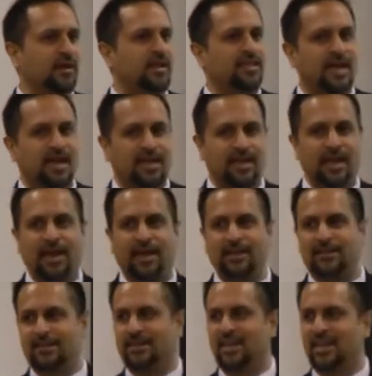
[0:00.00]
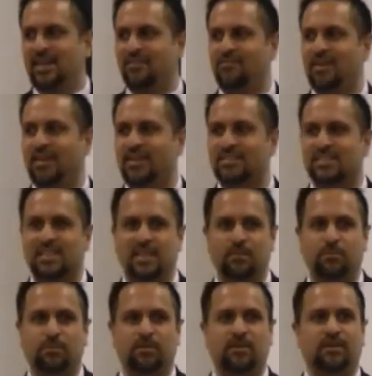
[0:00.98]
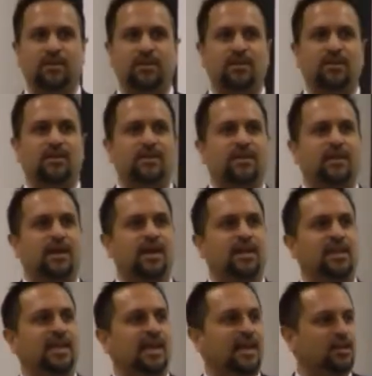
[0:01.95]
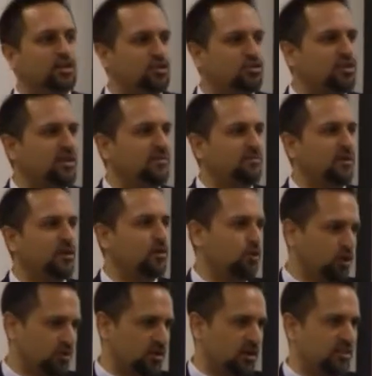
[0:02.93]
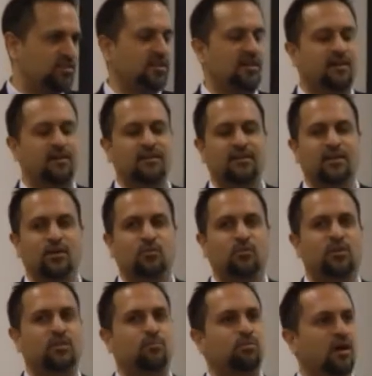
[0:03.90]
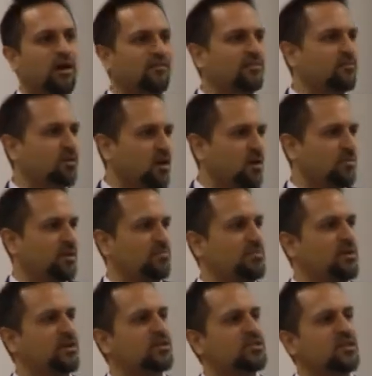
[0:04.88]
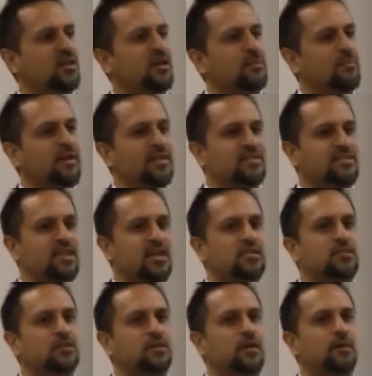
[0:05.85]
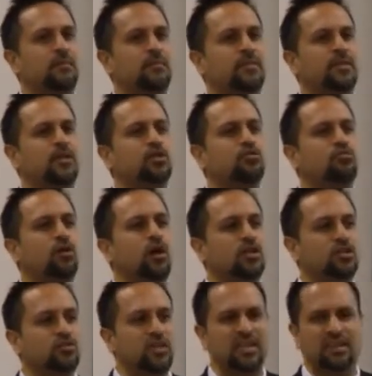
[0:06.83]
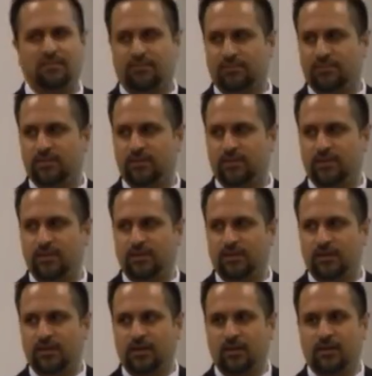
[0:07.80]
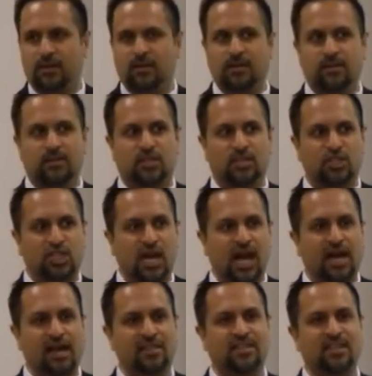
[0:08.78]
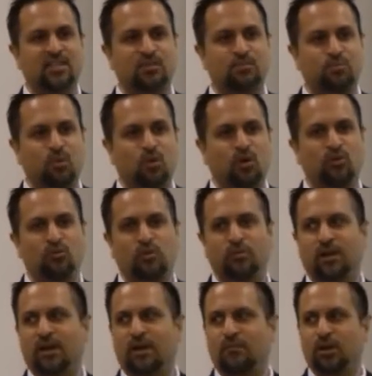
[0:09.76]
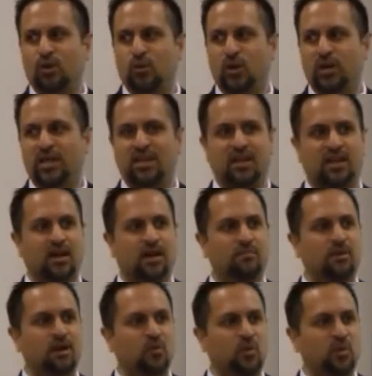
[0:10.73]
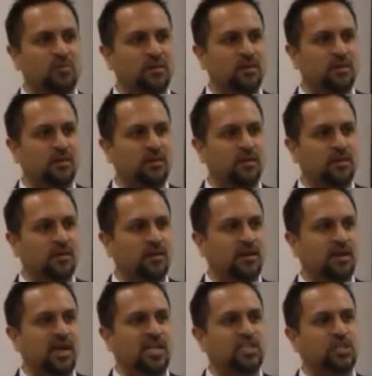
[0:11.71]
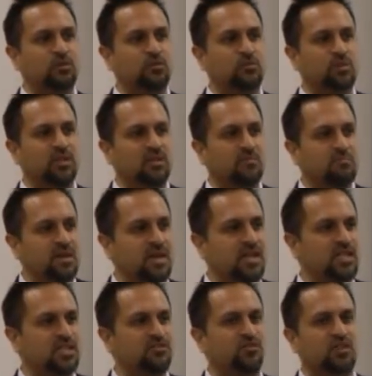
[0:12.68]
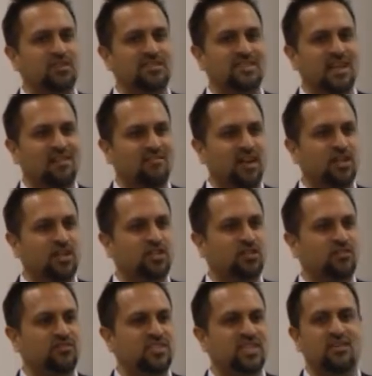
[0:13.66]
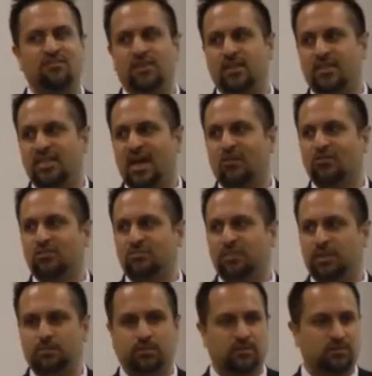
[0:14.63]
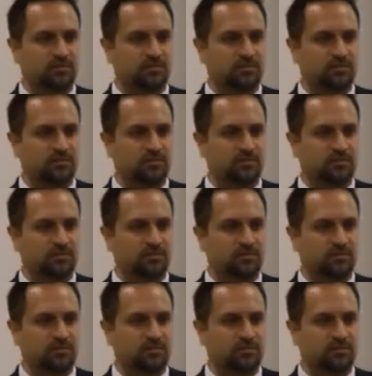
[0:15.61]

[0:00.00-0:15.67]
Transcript: That night, he fell asleep, and he had a dream, according to Attar, where the Prophet Muhammad appears to him and says to him that, do not grieve the child that is born will become a queen among women, and she will be the means for the salvation of 70,000 people.